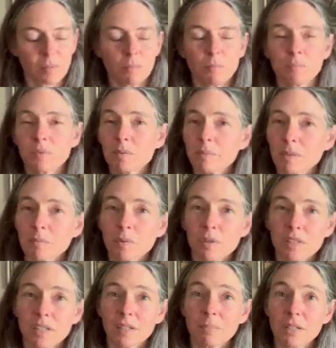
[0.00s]
spend more
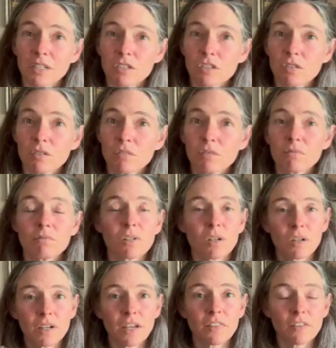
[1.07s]
than I meant to
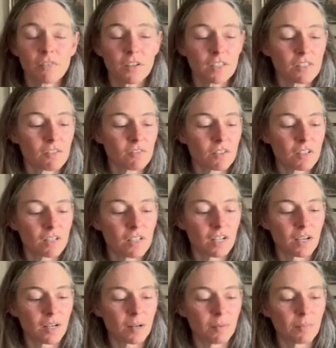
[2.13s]
at the festival,
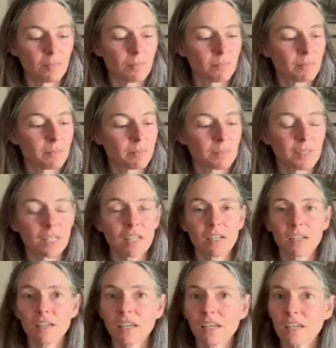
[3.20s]

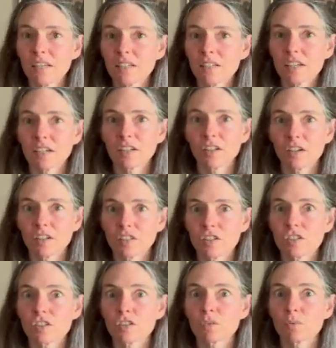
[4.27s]
getting hand-dyed
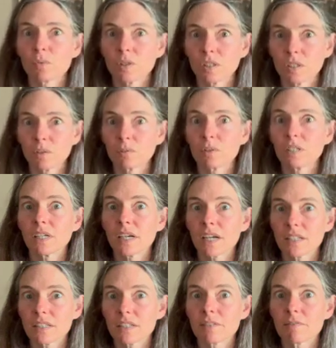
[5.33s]
yarns just really
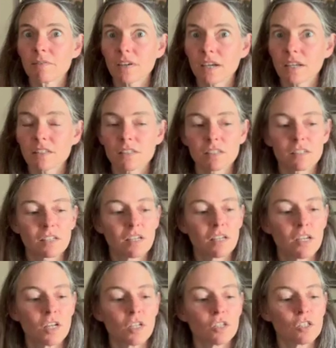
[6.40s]
adds up fast.
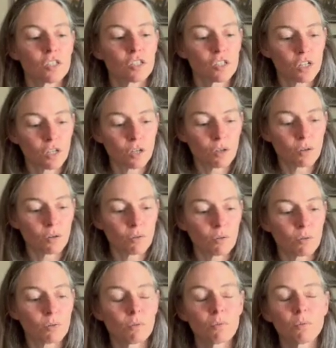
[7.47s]

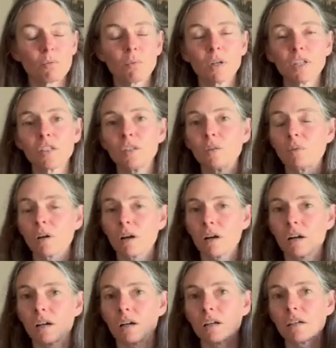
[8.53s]
So when you
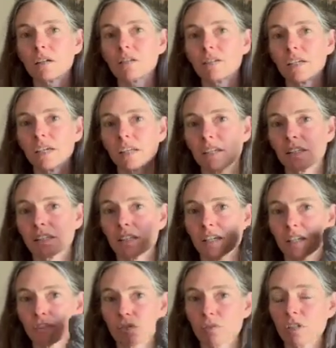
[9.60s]
are getting the
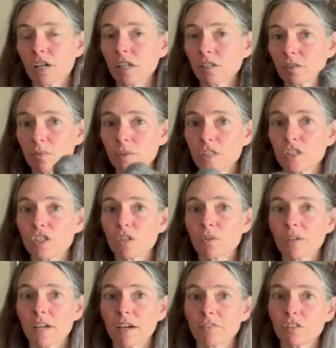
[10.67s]
natural colored, where they
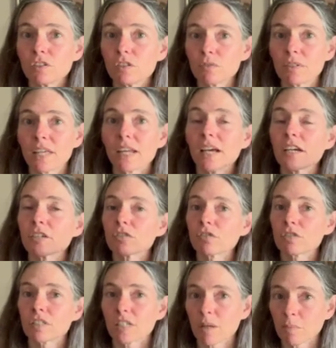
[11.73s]
don't have to do that
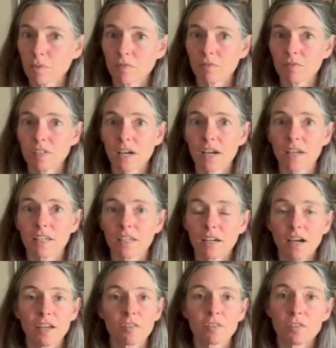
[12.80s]
extra step of dyeing
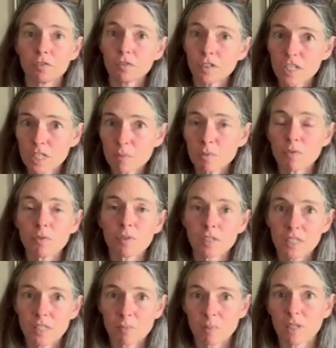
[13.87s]
either the fleece before
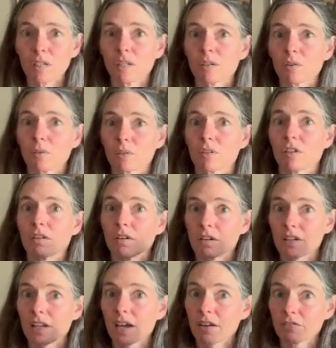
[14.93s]
they spin it or the
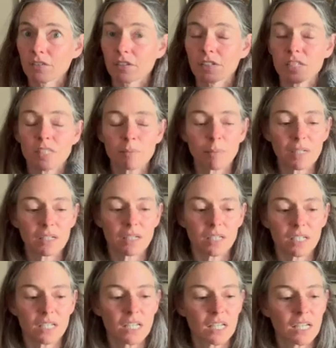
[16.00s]
yarn after it's
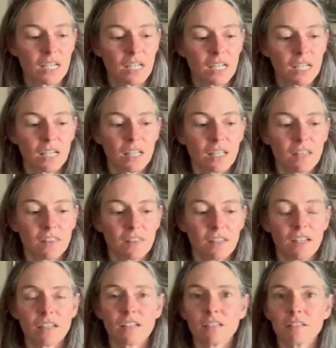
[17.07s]
spun,
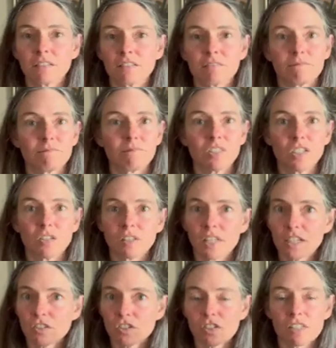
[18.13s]
then, you know,
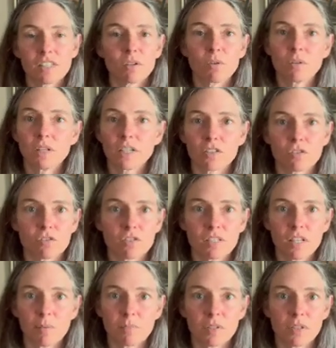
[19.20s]
that's just the whole extra
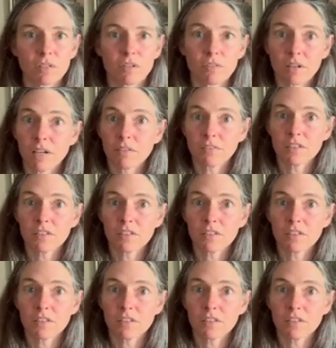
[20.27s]
step that you don't have